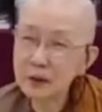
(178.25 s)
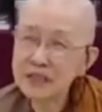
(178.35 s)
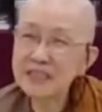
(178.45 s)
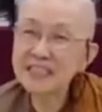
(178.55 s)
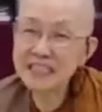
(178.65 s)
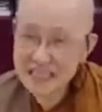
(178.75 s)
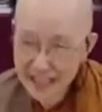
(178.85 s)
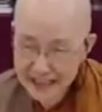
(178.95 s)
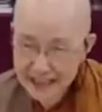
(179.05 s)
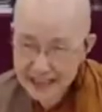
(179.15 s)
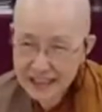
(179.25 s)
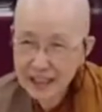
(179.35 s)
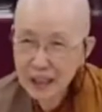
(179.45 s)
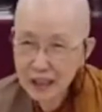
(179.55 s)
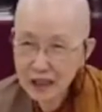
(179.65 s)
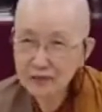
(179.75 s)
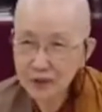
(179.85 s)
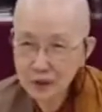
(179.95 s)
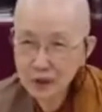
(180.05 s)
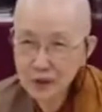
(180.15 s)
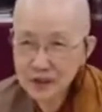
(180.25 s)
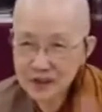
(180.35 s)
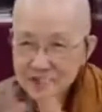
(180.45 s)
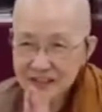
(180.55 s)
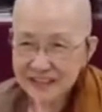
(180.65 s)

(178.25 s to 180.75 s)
CITYZEN. Calf, all yours.